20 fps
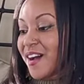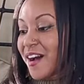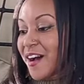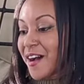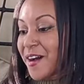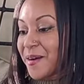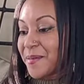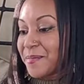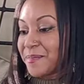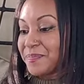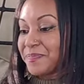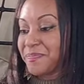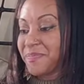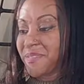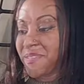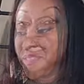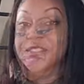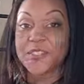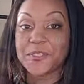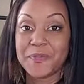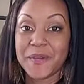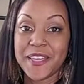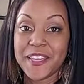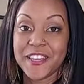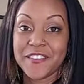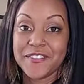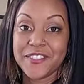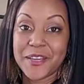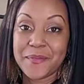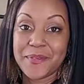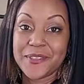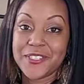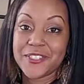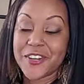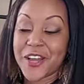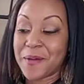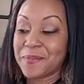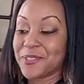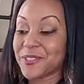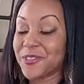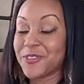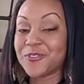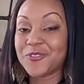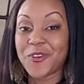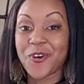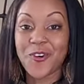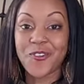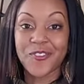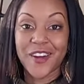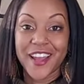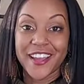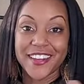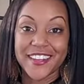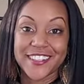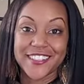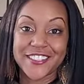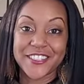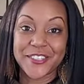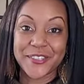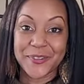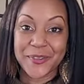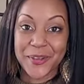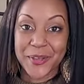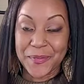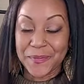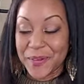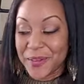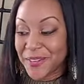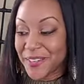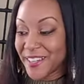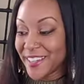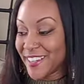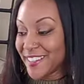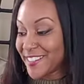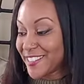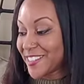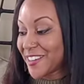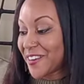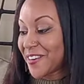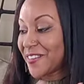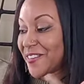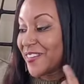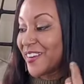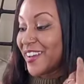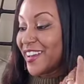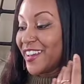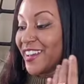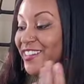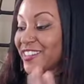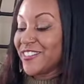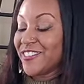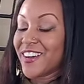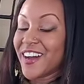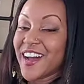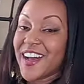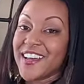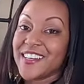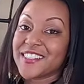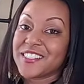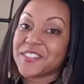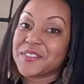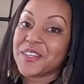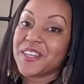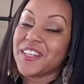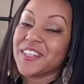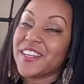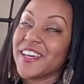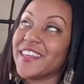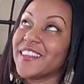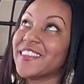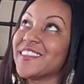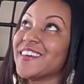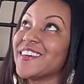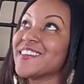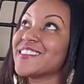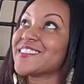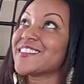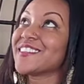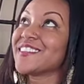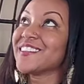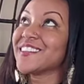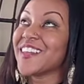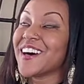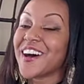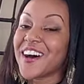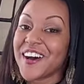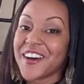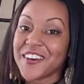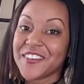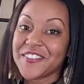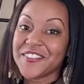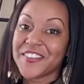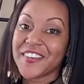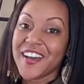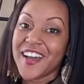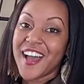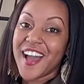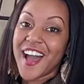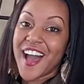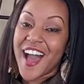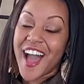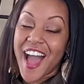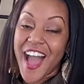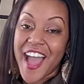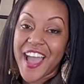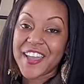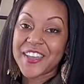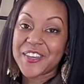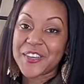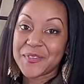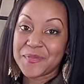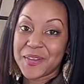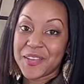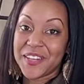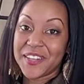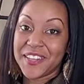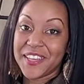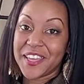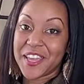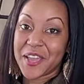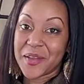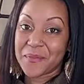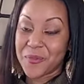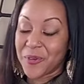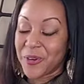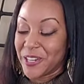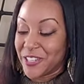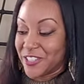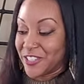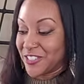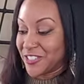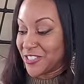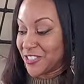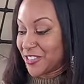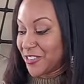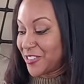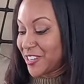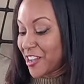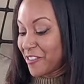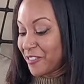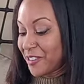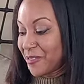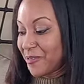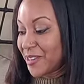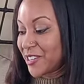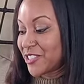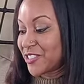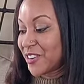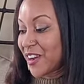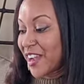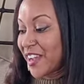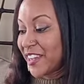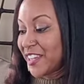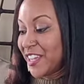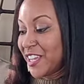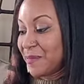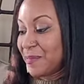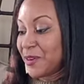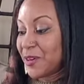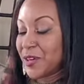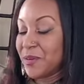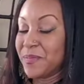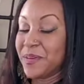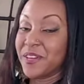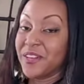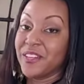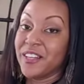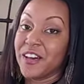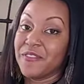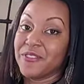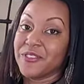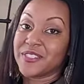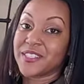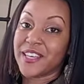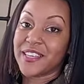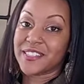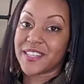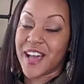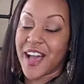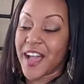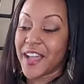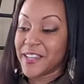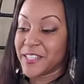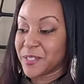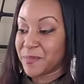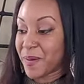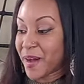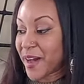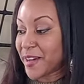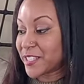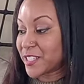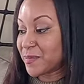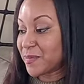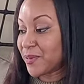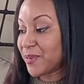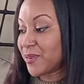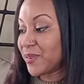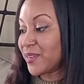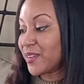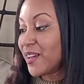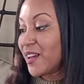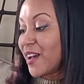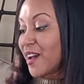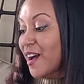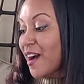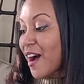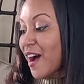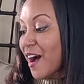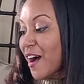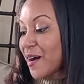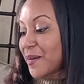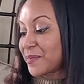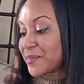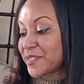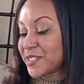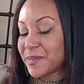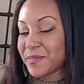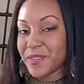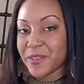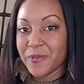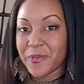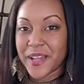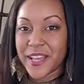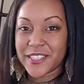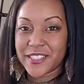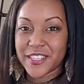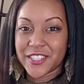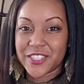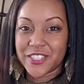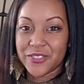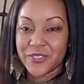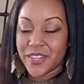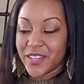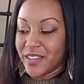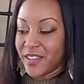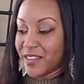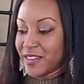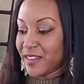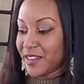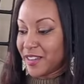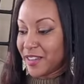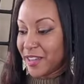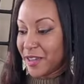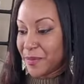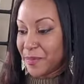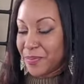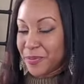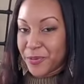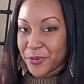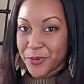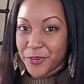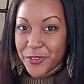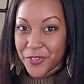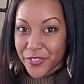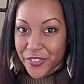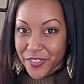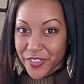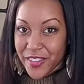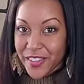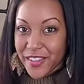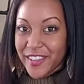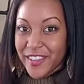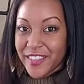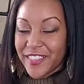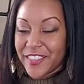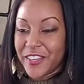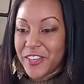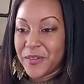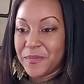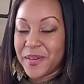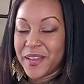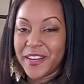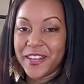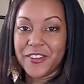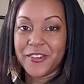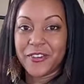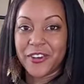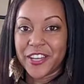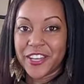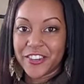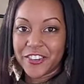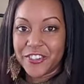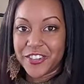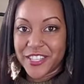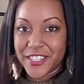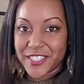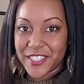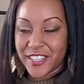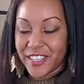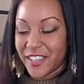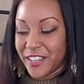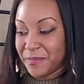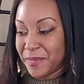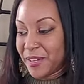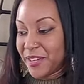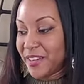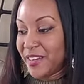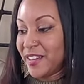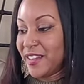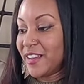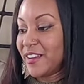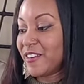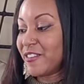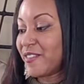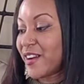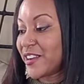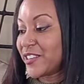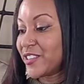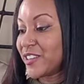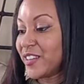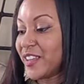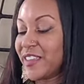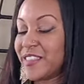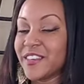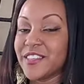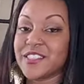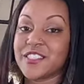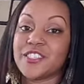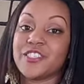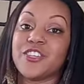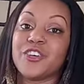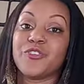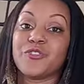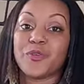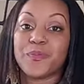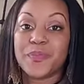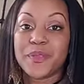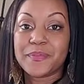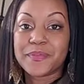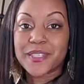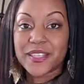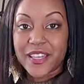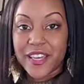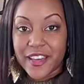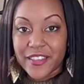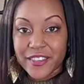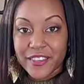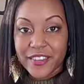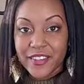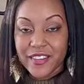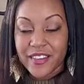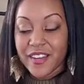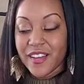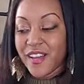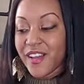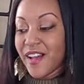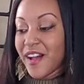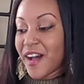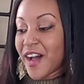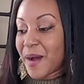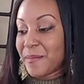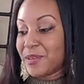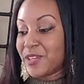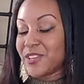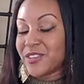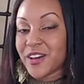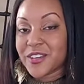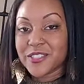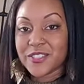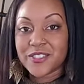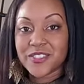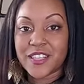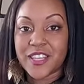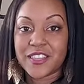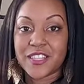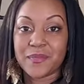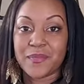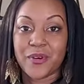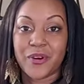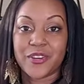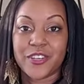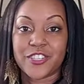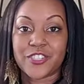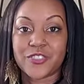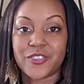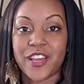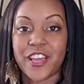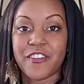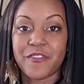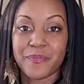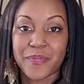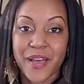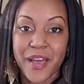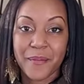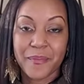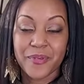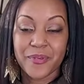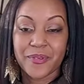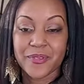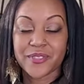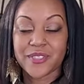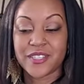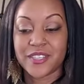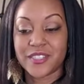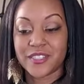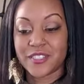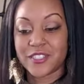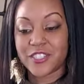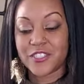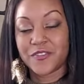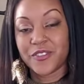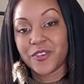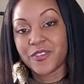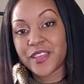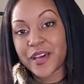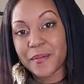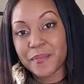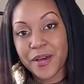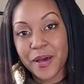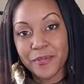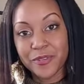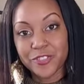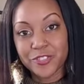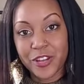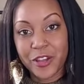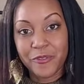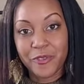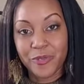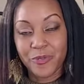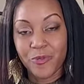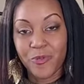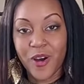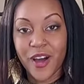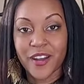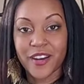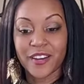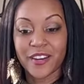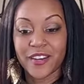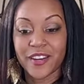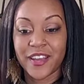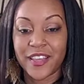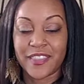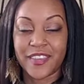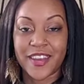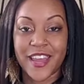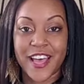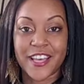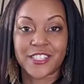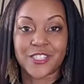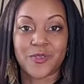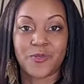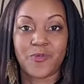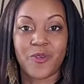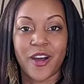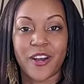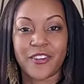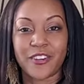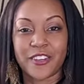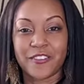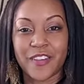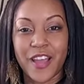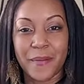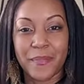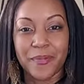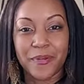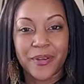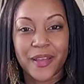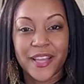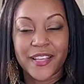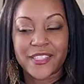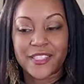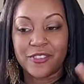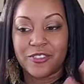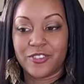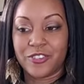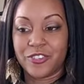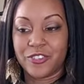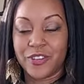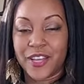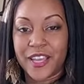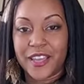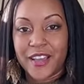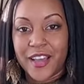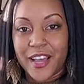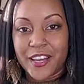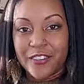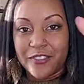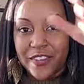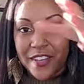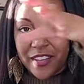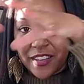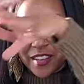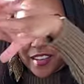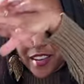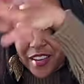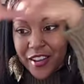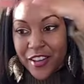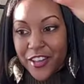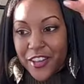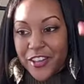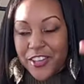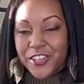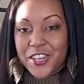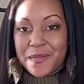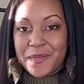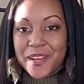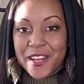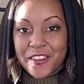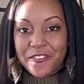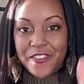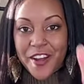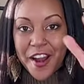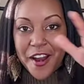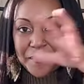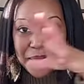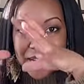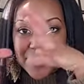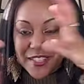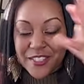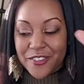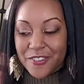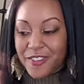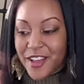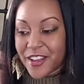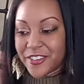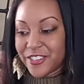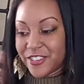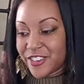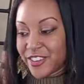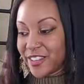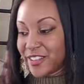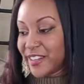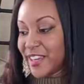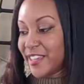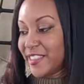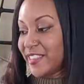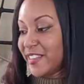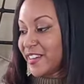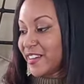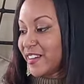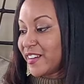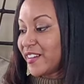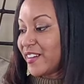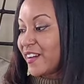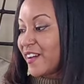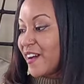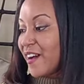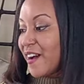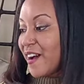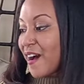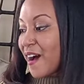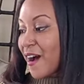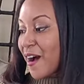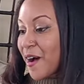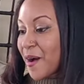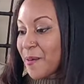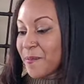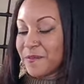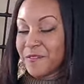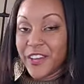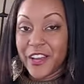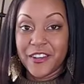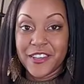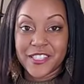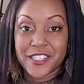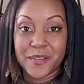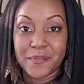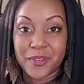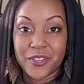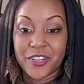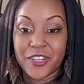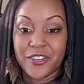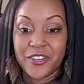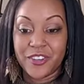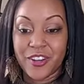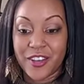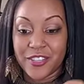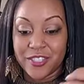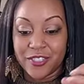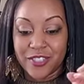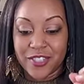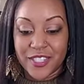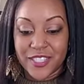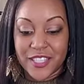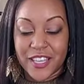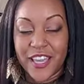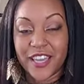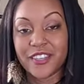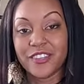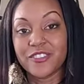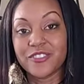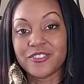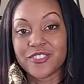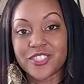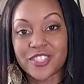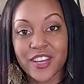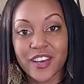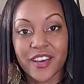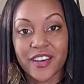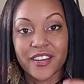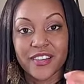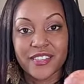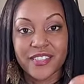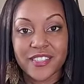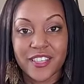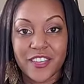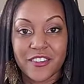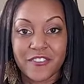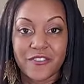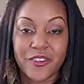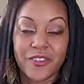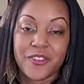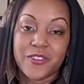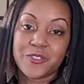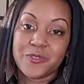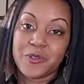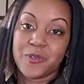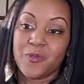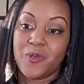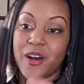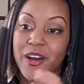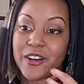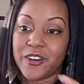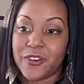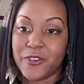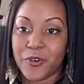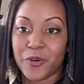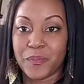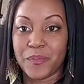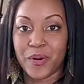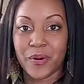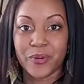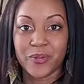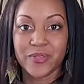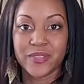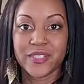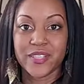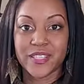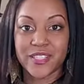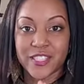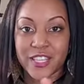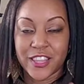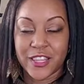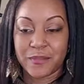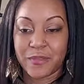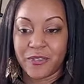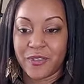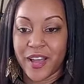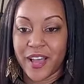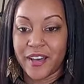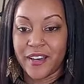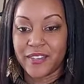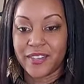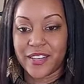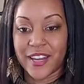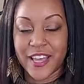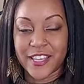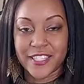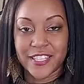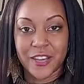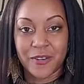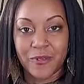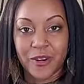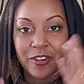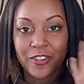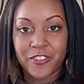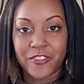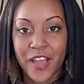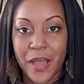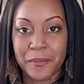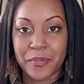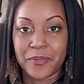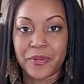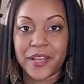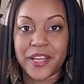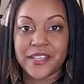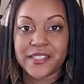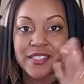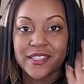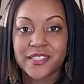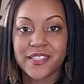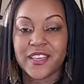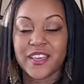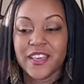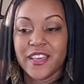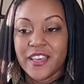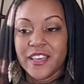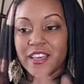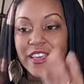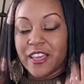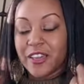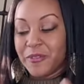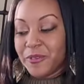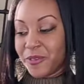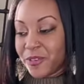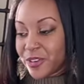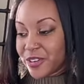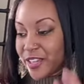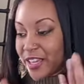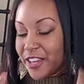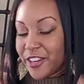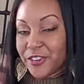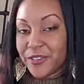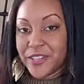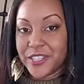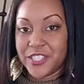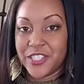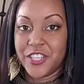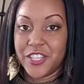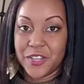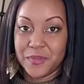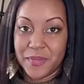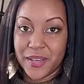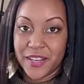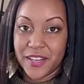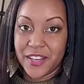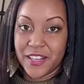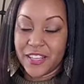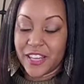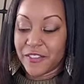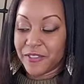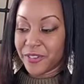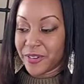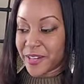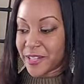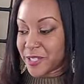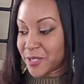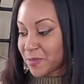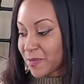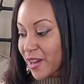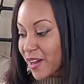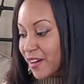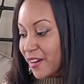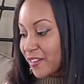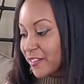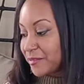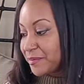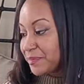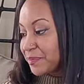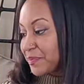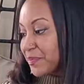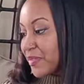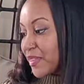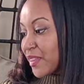Um, so speaking of temperature, I'm just gonna roll right into humidity. So you guys, calatheas love high humidity and moisture. So you definitely wanna try and keep your humidity levels as high as possible. Um, some of the ways that you can improve the humidity or increase the humidity around your calatheas is to group them together. Um, you can also set them on a tray of pebbles and just fill that pebble tray with water and then as the water evaporates it'll create kind of a humid environment around your calathea. Um, very similar, you can also just take little jugs and fill those with water or bowls and set them around and as that water evaporates it will increase the humidity level as well.